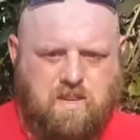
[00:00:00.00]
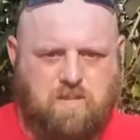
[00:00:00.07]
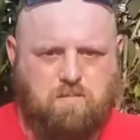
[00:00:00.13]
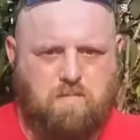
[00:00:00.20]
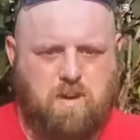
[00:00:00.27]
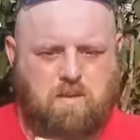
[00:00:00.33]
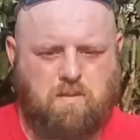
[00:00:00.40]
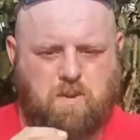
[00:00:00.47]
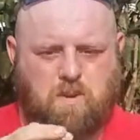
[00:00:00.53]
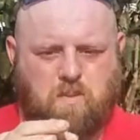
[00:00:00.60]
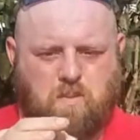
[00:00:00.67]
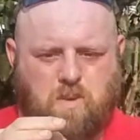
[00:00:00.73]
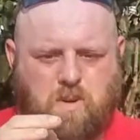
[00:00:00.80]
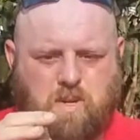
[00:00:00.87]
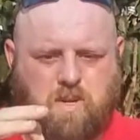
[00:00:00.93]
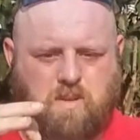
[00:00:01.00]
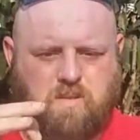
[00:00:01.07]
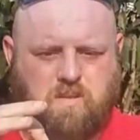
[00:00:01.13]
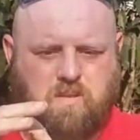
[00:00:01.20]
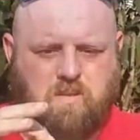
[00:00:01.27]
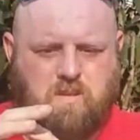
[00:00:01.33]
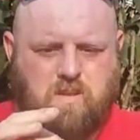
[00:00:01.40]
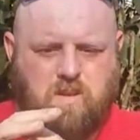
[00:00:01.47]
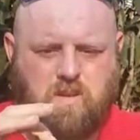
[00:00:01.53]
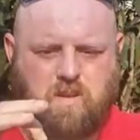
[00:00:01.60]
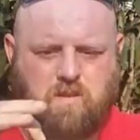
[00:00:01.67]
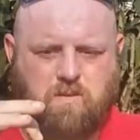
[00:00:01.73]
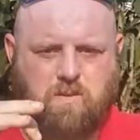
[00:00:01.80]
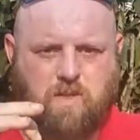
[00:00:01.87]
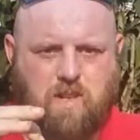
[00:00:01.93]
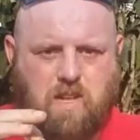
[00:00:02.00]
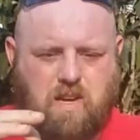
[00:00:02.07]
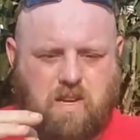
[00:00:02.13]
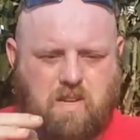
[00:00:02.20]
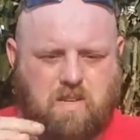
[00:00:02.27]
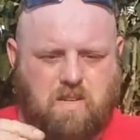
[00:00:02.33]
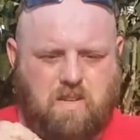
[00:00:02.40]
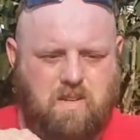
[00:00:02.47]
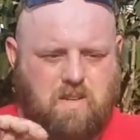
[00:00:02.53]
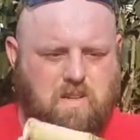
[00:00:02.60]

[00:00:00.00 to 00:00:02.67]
It's beveled on one end for the line.